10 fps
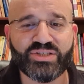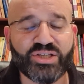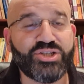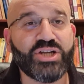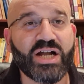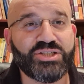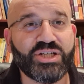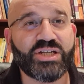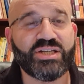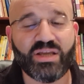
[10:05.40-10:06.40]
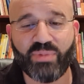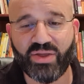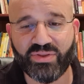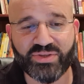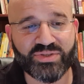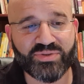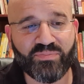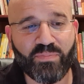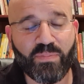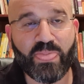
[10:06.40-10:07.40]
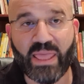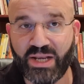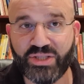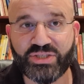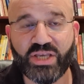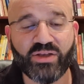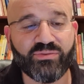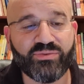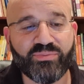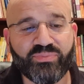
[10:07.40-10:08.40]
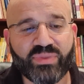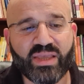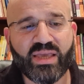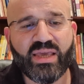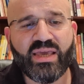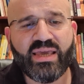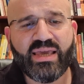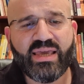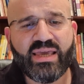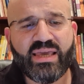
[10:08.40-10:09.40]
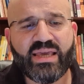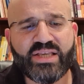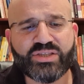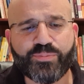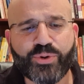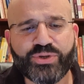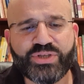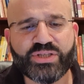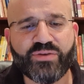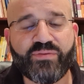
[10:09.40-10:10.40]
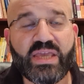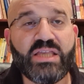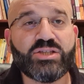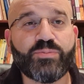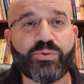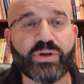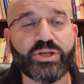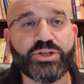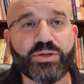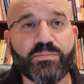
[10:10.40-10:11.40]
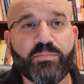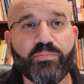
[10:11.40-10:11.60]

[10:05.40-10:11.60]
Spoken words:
to judge and condemn others and itself, is the process of inspiration.